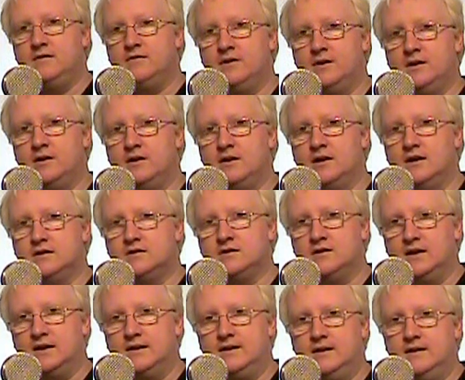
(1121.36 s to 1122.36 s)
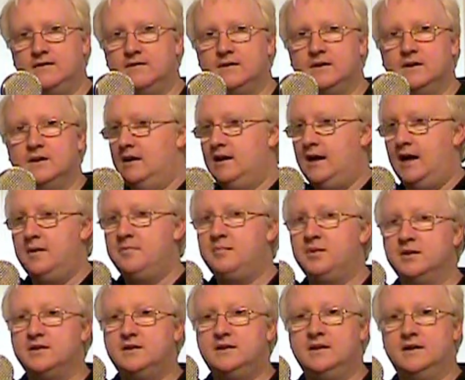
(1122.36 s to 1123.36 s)
very attractive. I
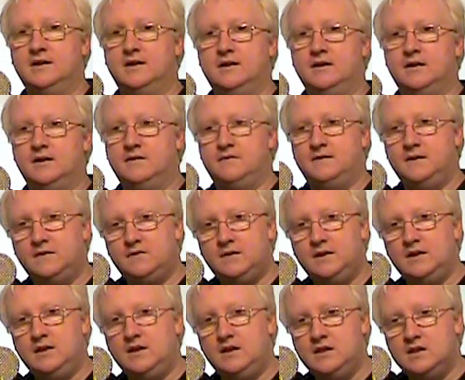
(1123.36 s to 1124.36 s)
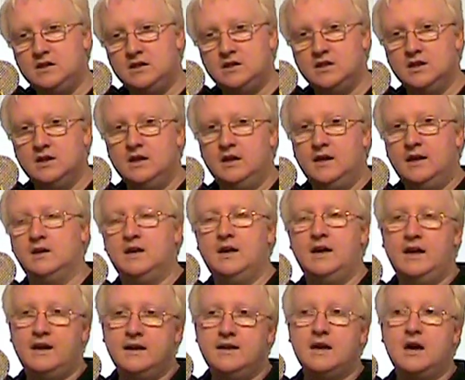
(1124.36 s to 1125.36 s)
bought the 15 inch
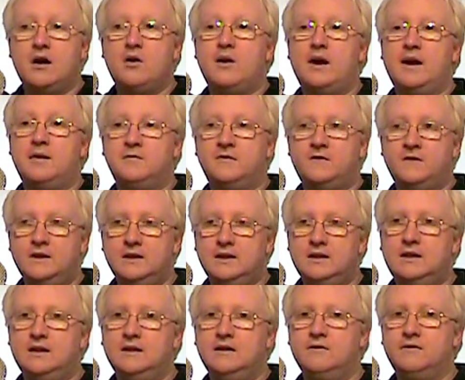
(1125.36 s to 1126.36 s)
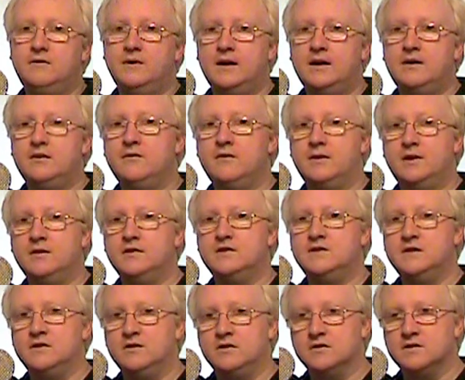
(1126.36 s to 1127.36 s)
and now I'm thinking very very
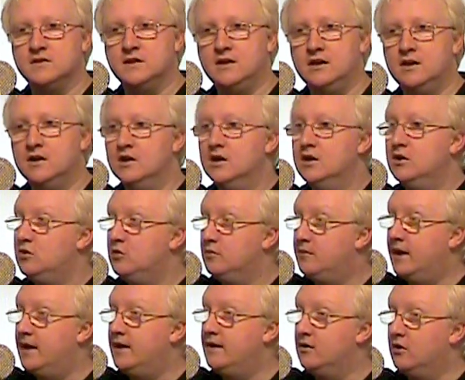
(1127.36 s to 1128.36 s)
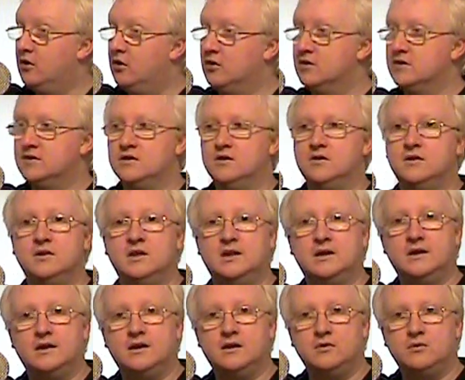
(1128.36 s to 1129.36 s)
seriously to buy also
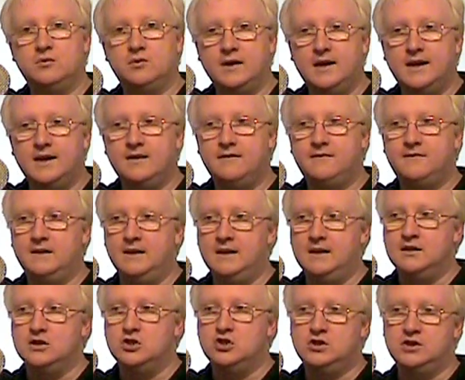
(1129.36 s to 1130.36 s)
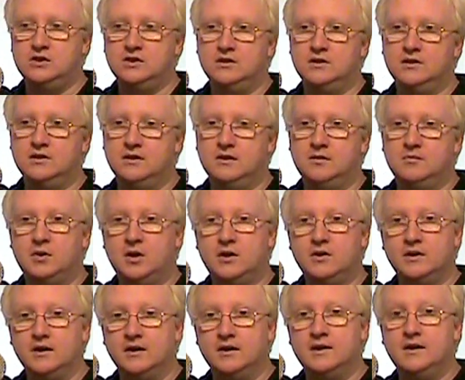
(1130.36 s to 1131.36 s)
the 12 inch
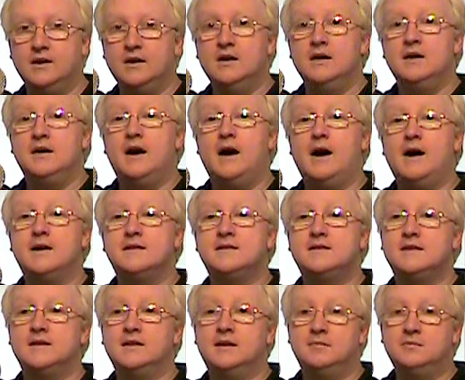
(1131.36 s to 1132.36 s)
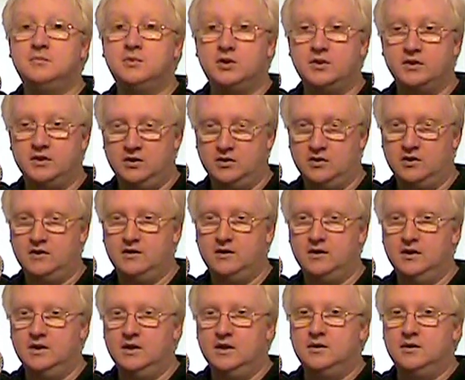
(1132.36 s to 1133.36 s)
model as a monitor,
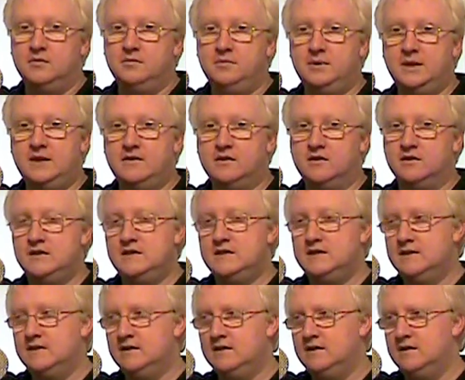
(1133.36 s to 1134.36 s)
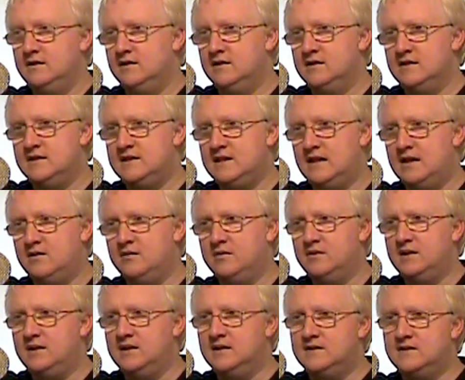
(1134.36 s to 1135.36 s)
because the
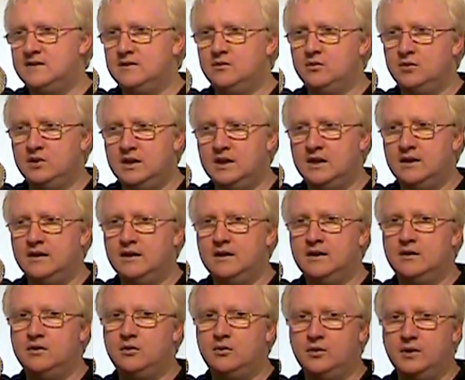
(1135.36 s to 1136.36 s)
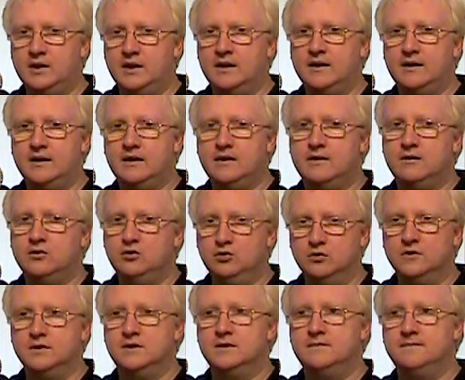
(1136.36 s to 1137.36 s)
sound is really really
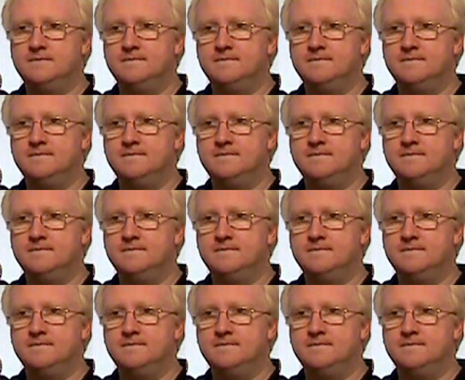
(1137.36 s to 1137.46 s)
good.